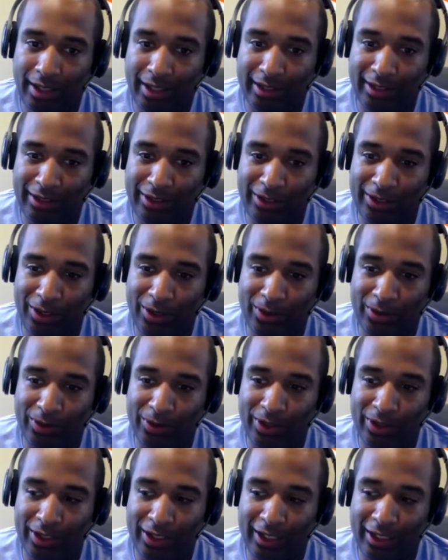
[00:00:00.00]
you know,
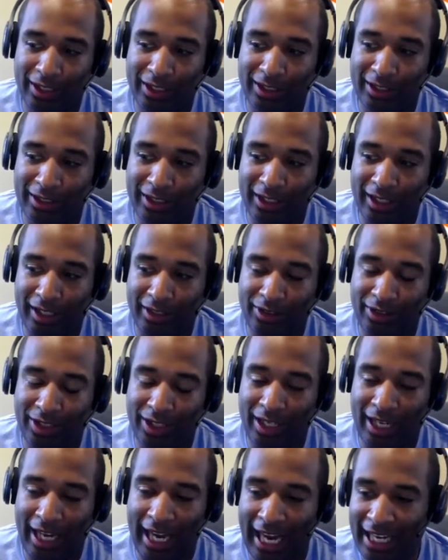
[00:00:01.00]
as
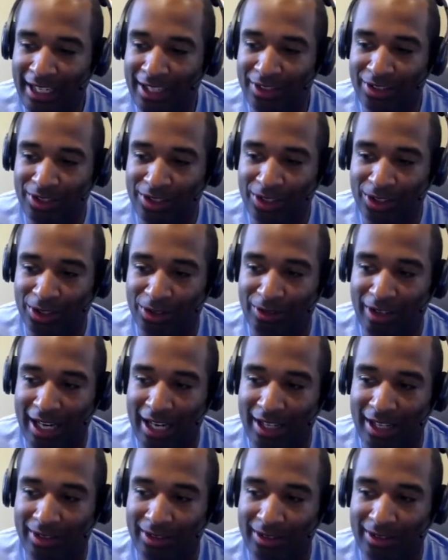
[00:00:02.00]
Hank is still around.